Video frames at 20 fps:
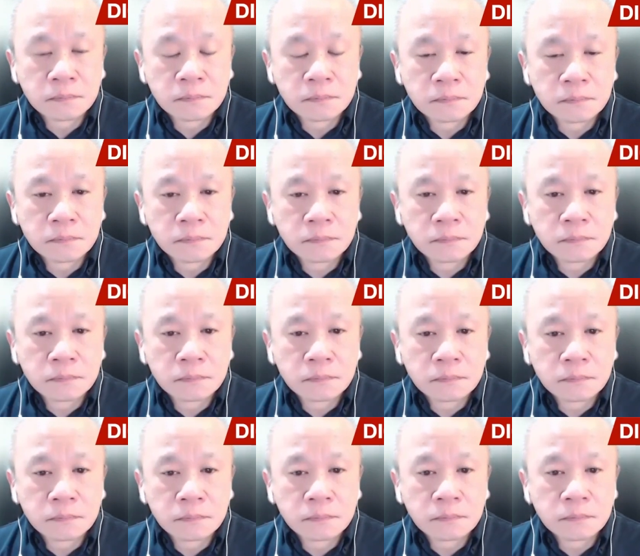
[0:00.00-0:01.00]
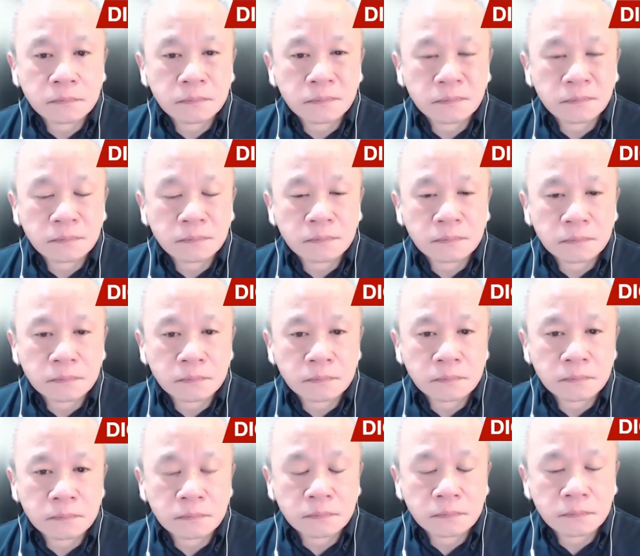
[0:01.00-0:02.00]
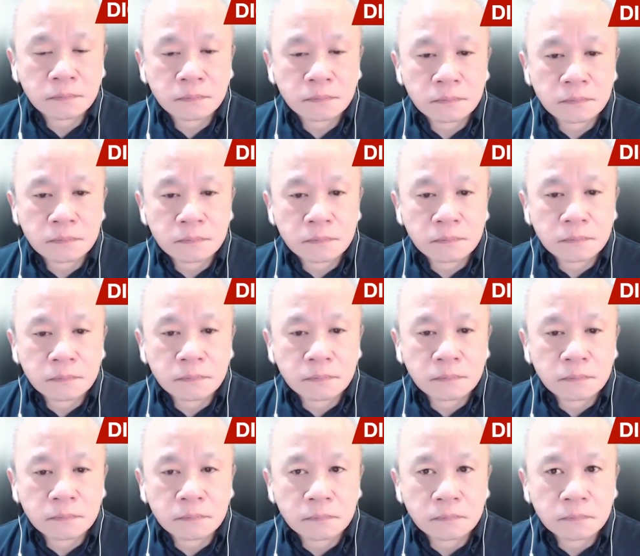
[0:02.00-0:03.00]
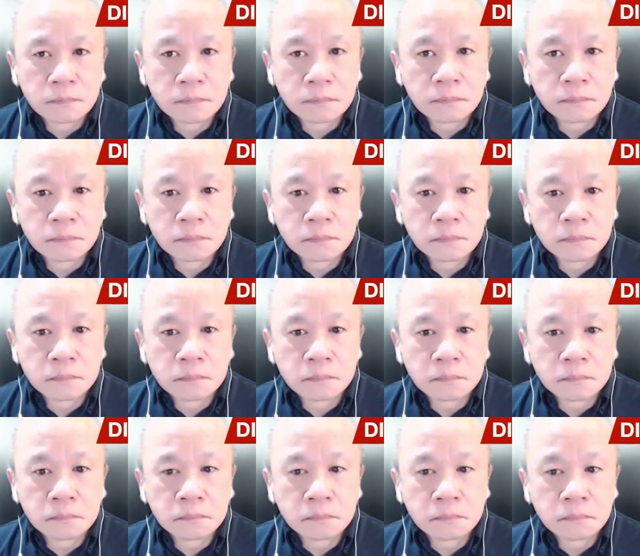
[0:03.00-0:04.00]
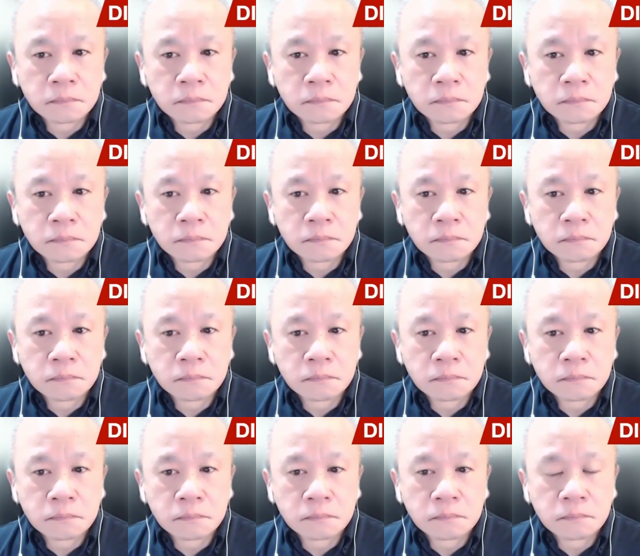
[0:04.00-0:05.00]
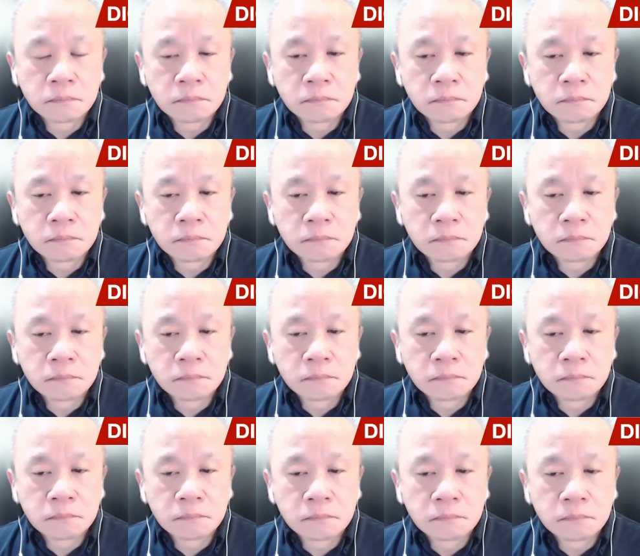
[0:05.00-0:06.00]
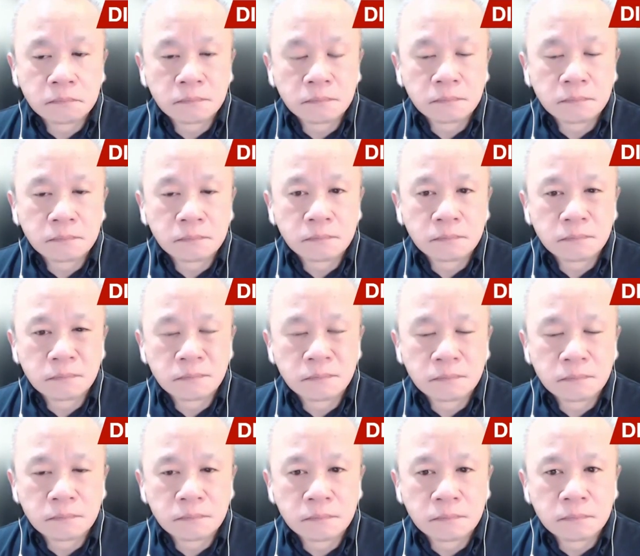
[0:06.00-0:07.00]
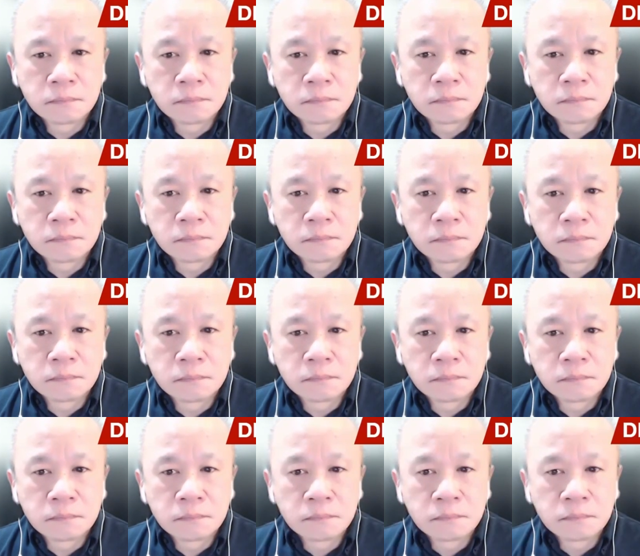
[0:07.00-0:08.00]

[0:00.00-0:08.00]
(silent)